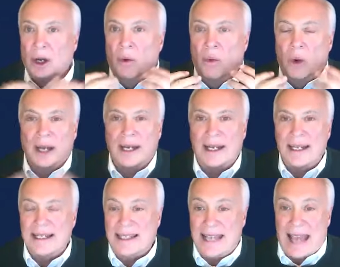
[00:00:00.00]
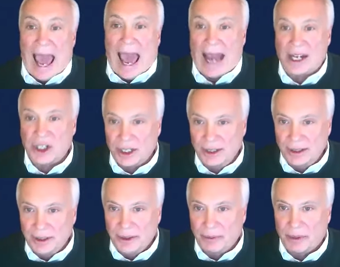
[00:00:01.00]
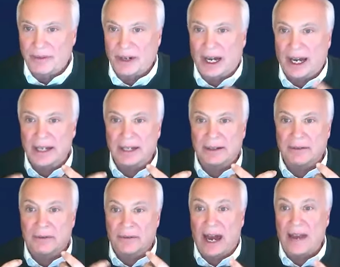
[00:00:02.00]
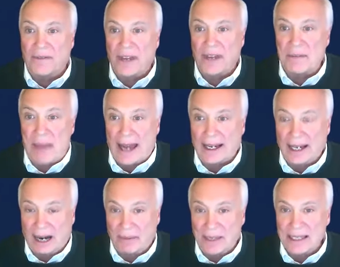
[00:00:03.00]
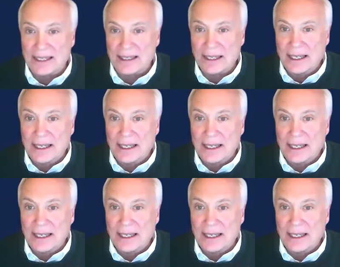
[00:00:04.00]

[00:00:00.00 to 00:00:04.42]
What is the action? Provide 5 feedback comments.